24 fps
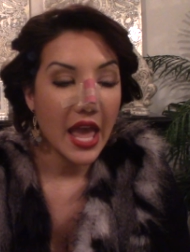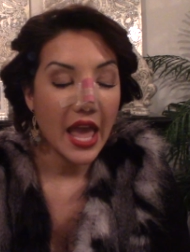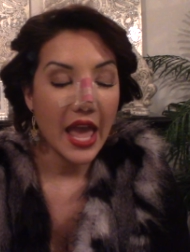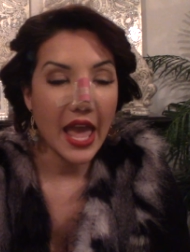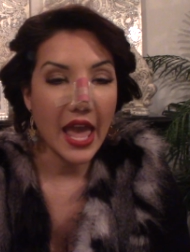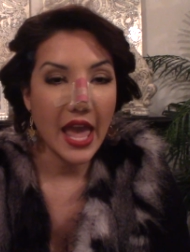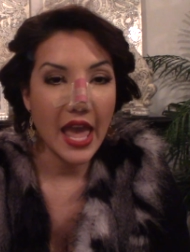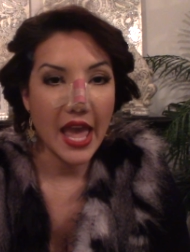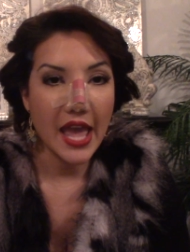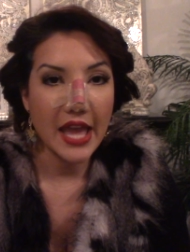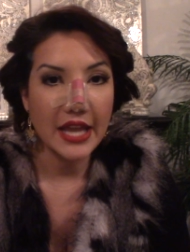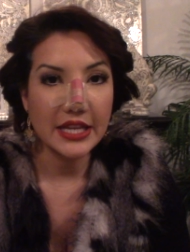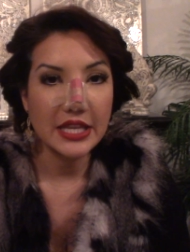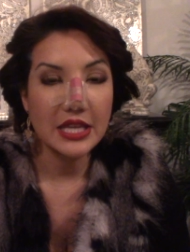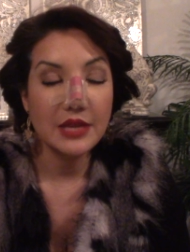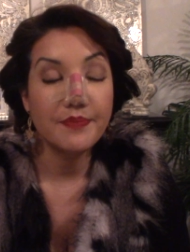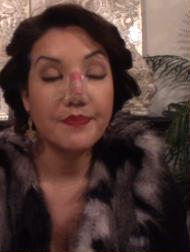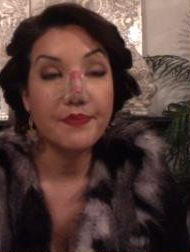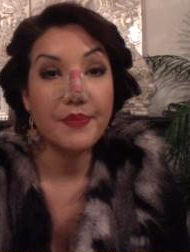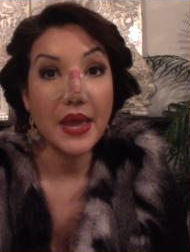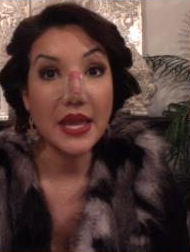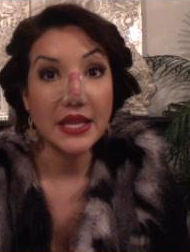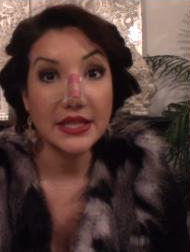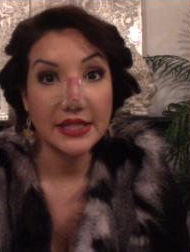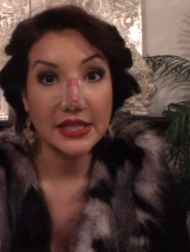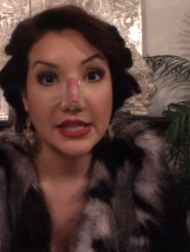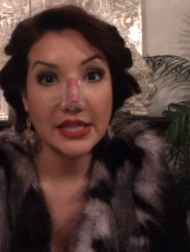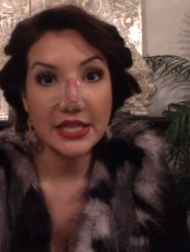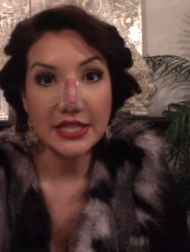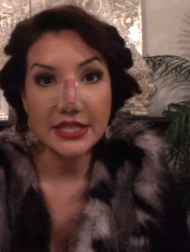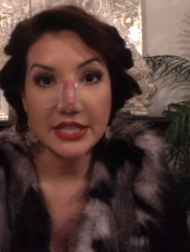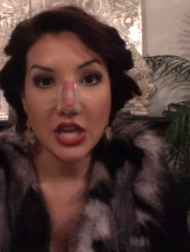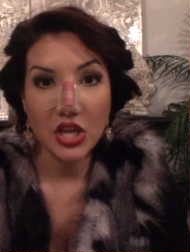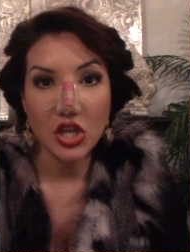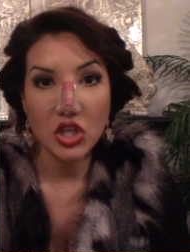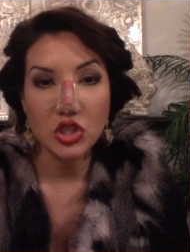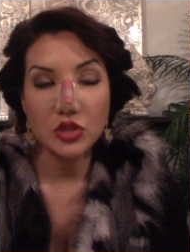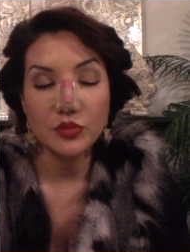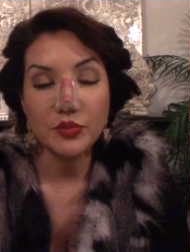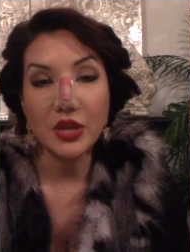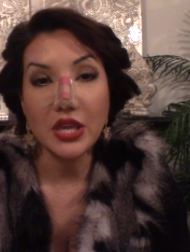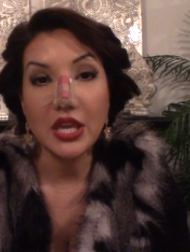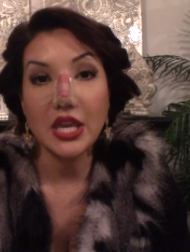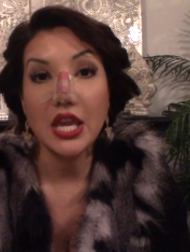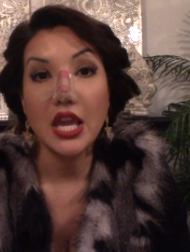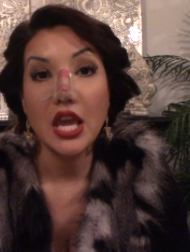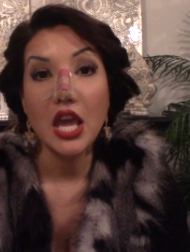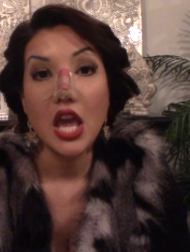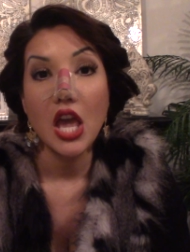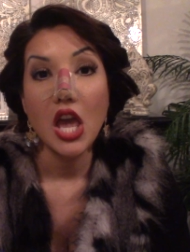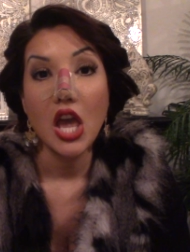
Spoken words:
and he basically tells me